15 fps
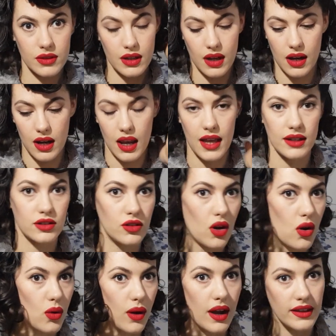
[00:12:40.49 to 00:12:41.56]
like
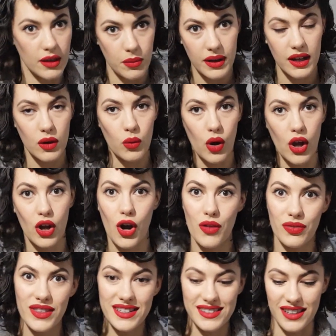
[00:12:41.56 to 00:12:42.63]
so. And then we're going to work on
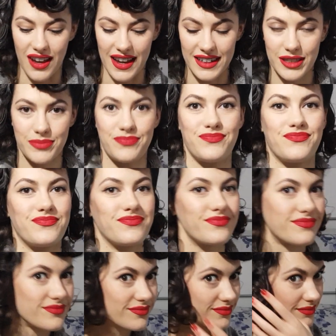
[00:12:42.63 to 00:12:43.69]
this side.
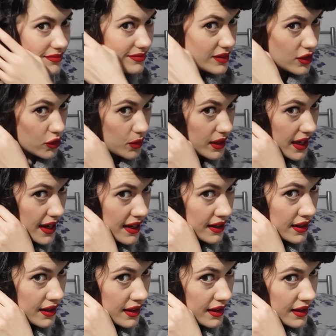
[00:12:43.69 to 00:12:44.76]
So again,
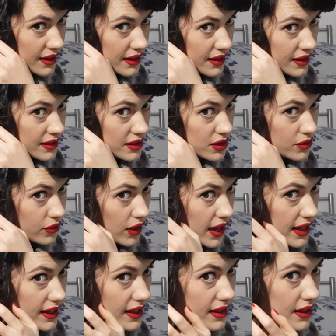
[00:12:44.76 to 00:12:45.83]
divide
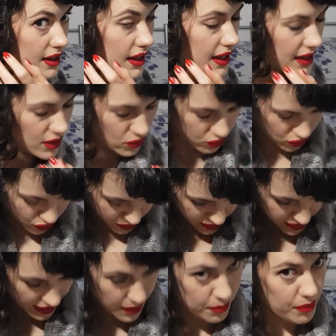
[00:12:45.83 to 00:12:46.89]
it equal with
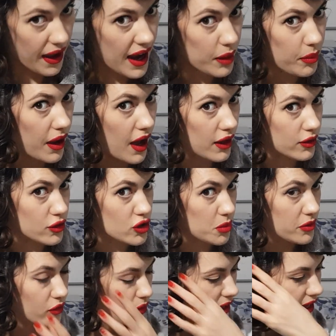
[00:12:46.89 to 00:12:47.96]
that back part on the top of
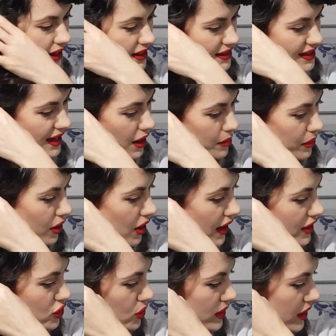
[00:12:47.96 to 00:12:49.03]
your head and down behind
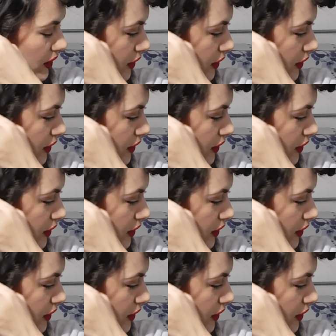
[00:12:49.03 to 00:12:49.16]
your ear. I